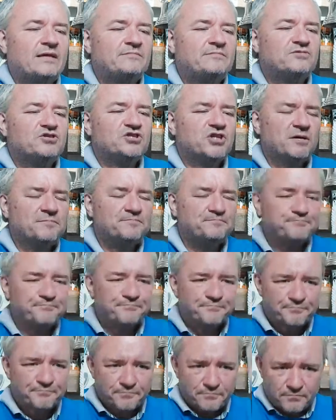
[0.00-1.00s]
So,
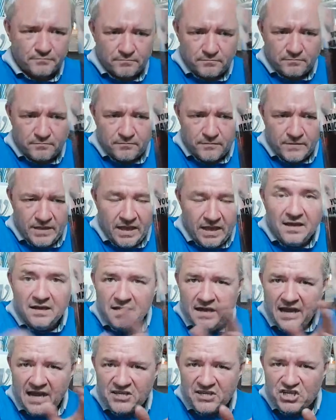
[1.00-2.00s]

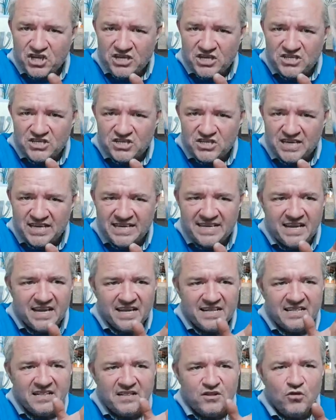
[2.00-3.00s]
as you can see, a
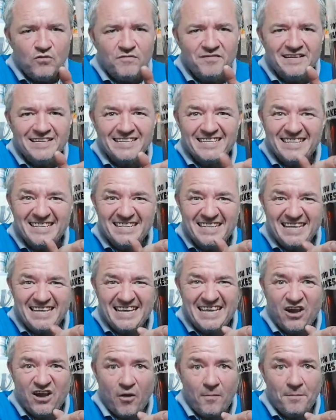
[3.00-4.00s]
lovely
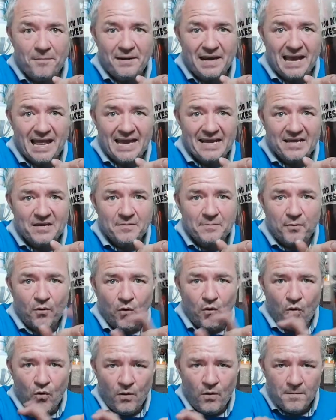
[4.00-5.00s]
neon black
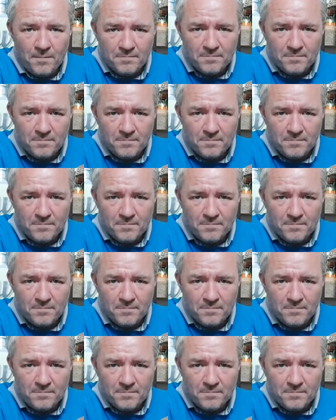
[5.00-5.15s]
pour.